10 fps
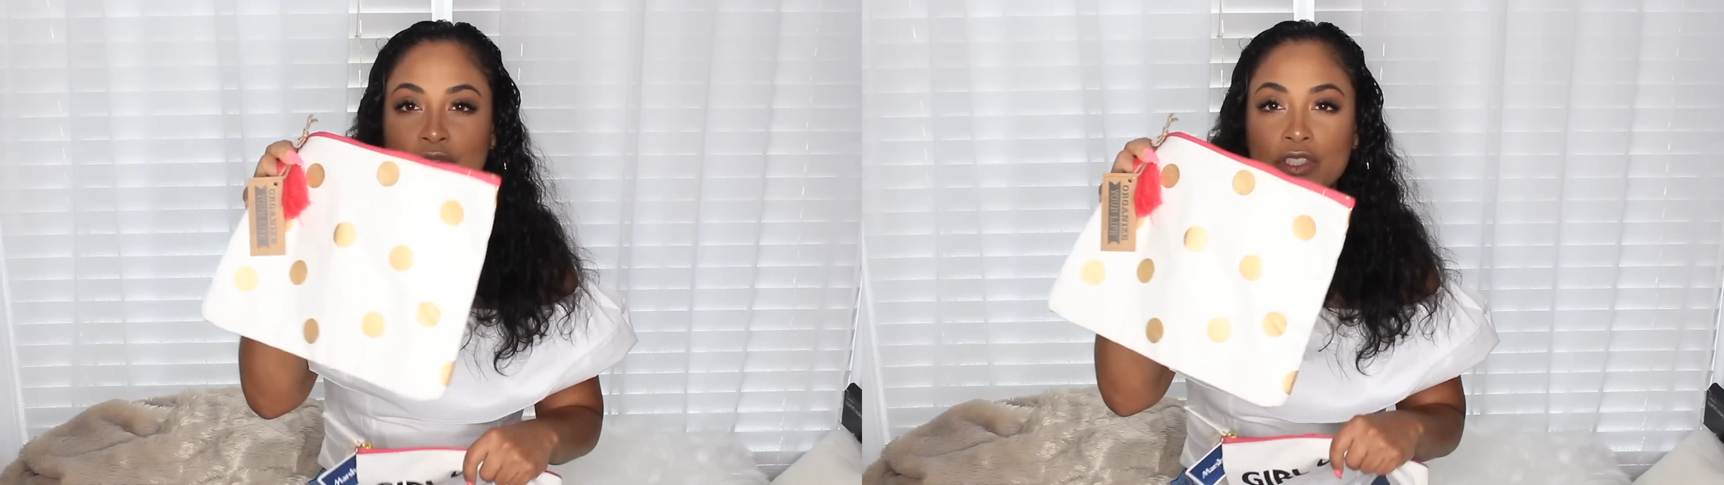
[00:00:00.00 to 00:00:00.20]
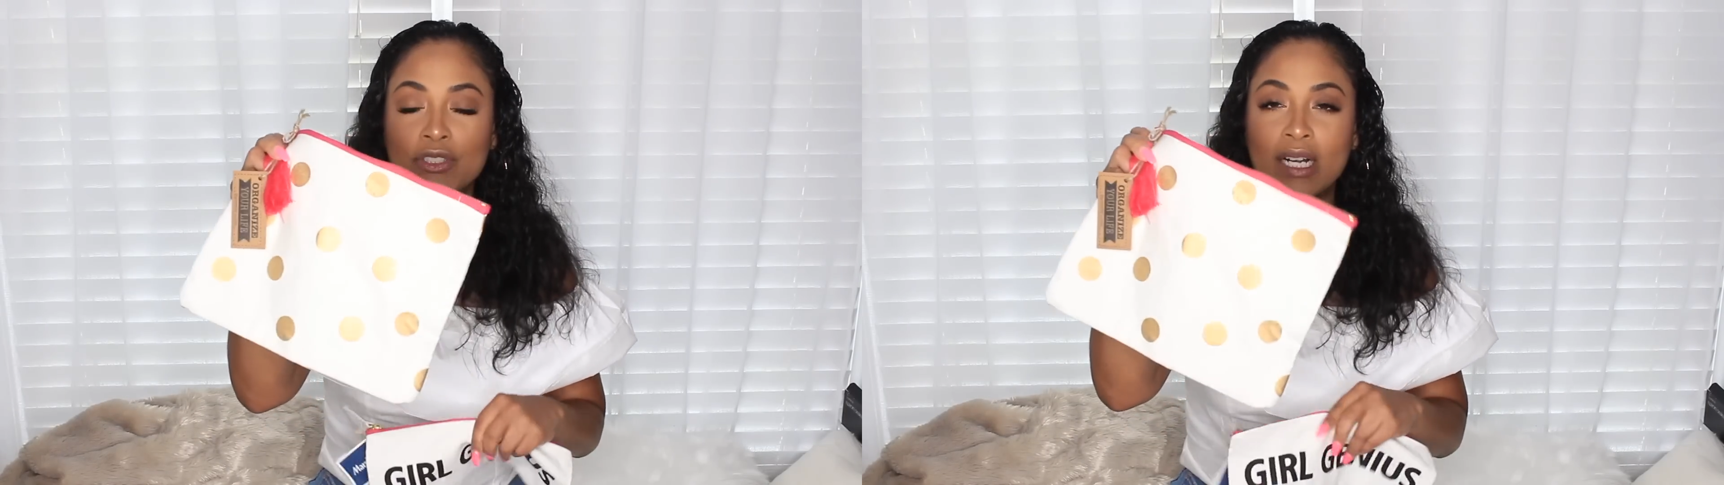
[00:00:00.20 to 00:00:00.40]

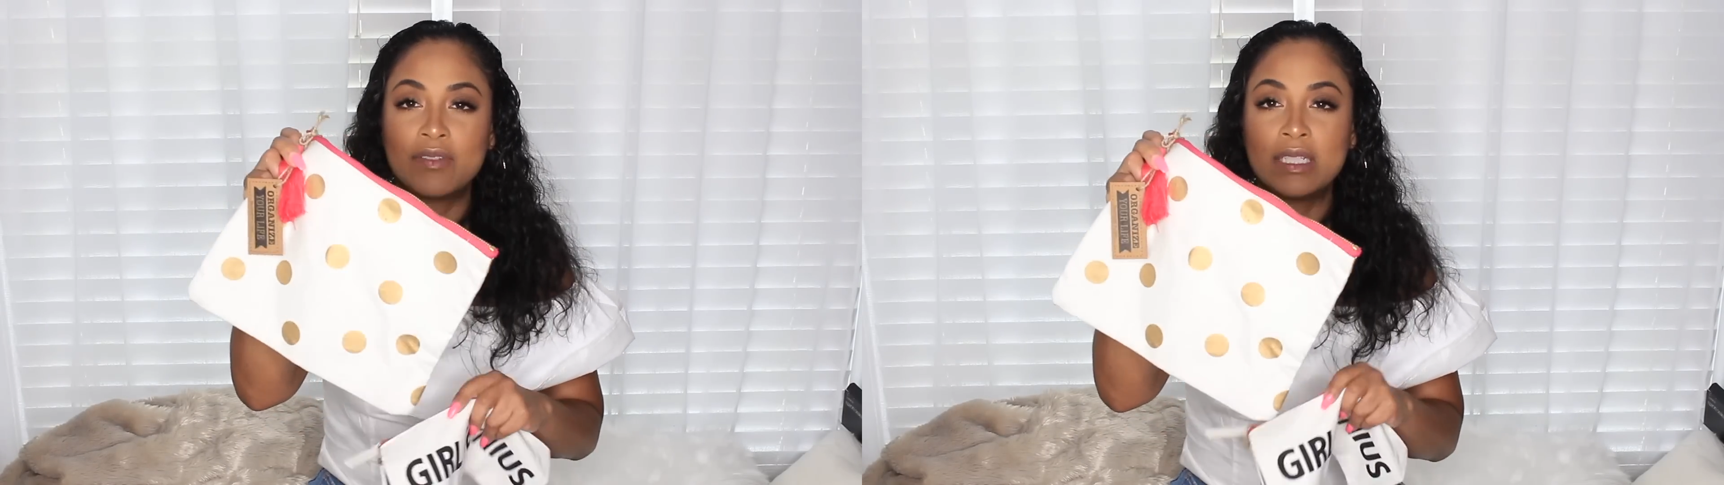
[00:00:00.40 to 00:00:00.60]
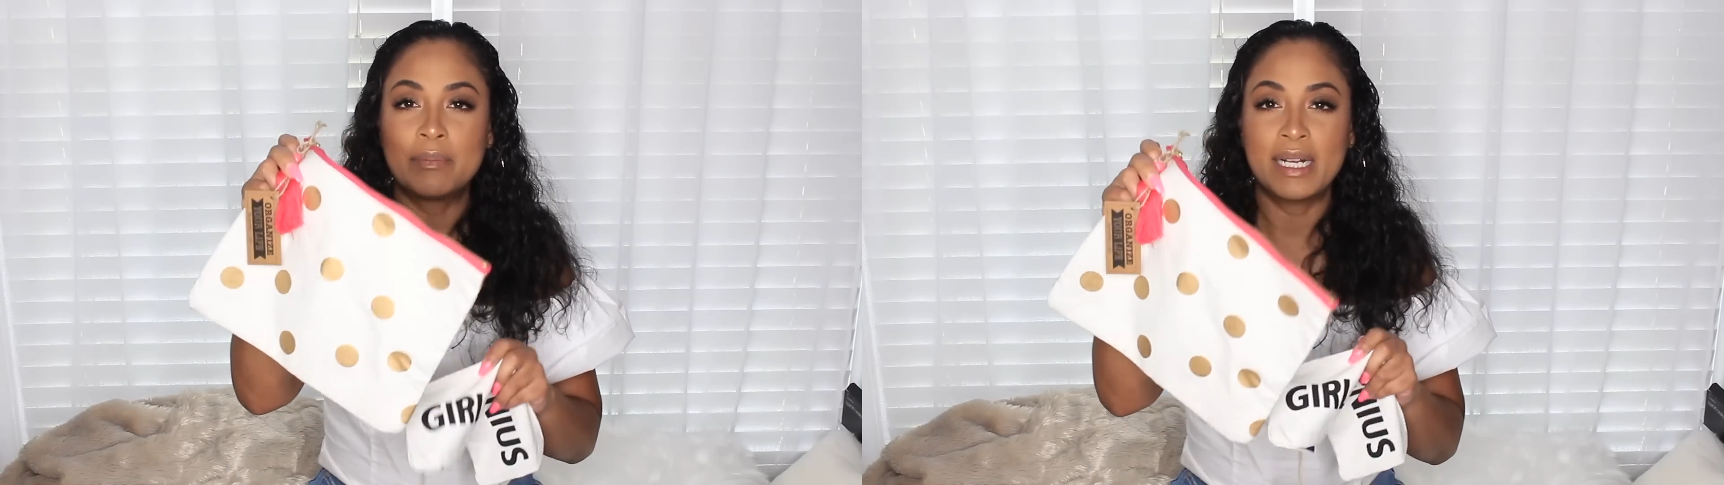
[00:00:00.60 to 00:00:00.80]
for
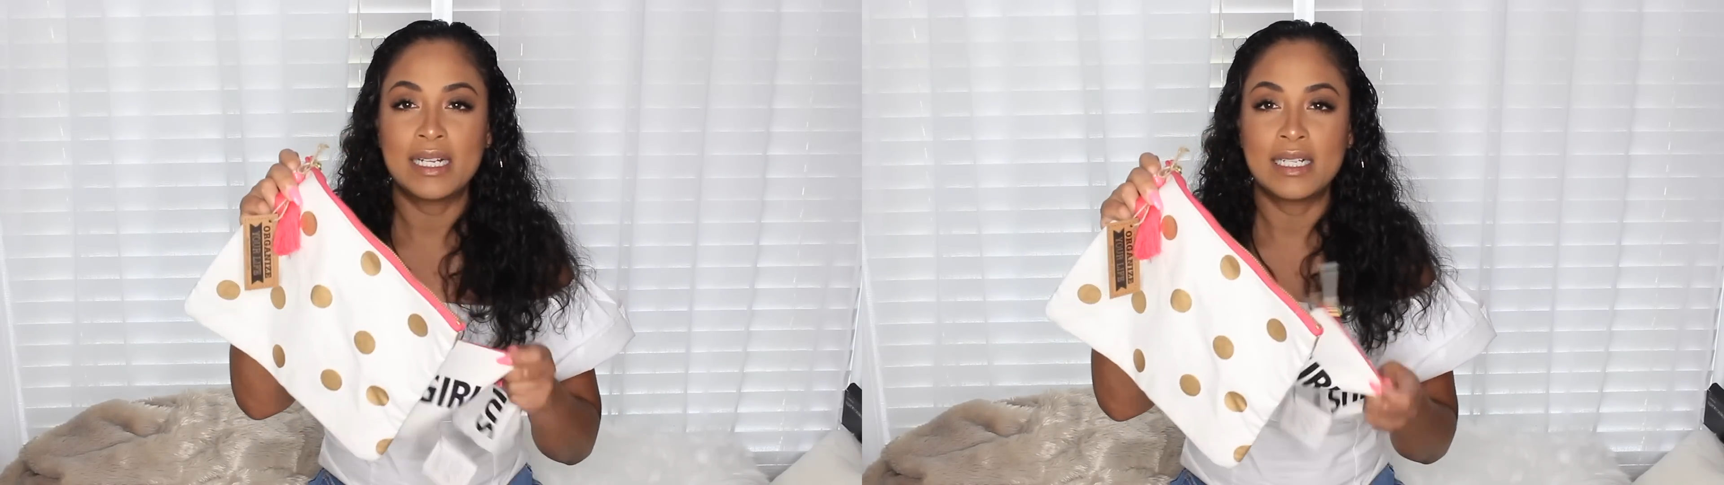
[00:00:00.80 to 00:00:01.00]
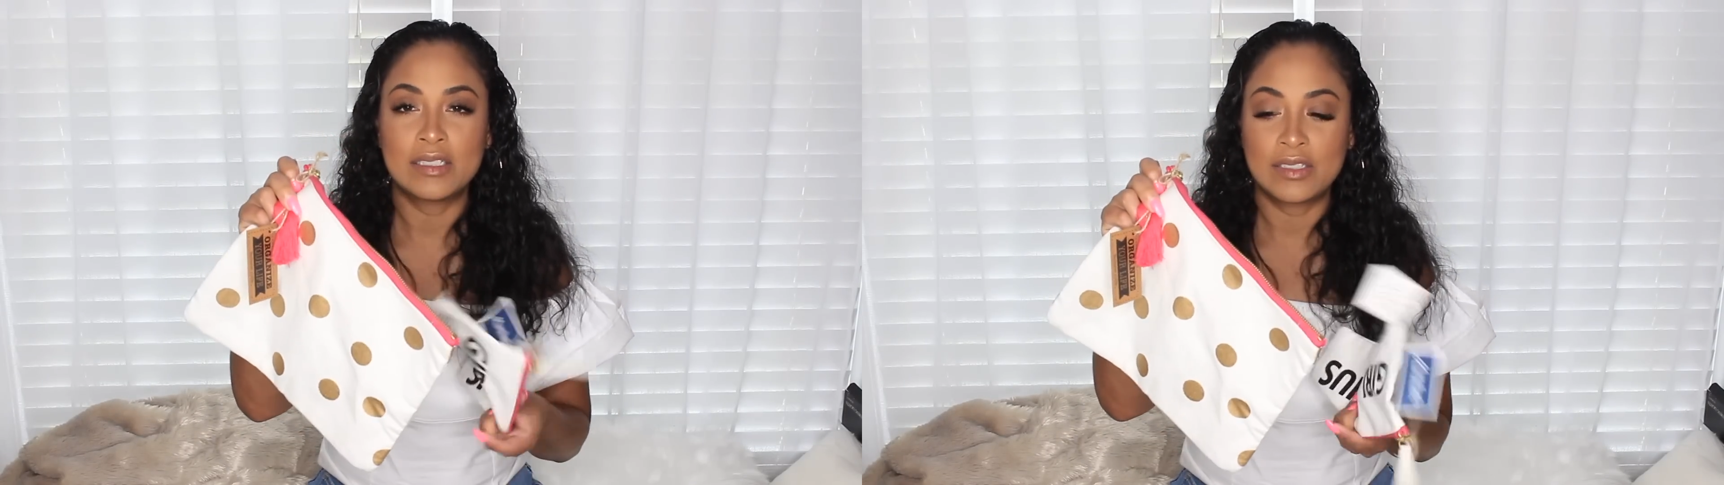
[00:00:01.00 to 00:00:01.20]
traveling
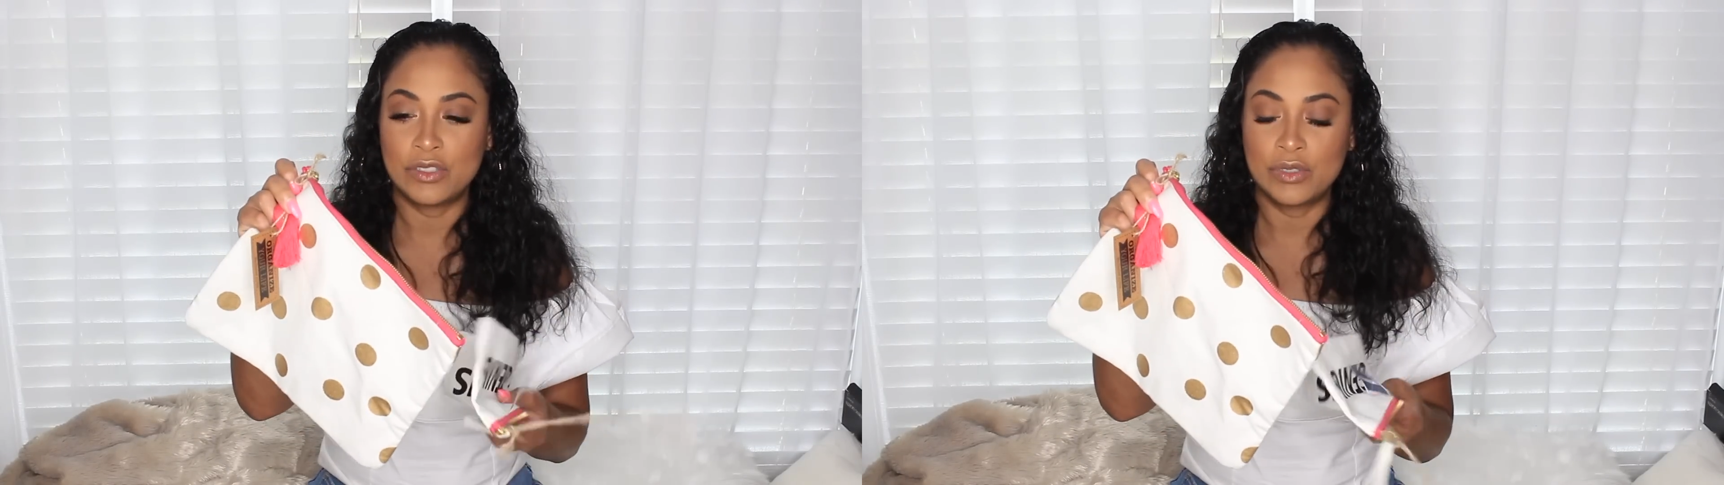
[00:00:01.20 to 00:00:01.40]
bags.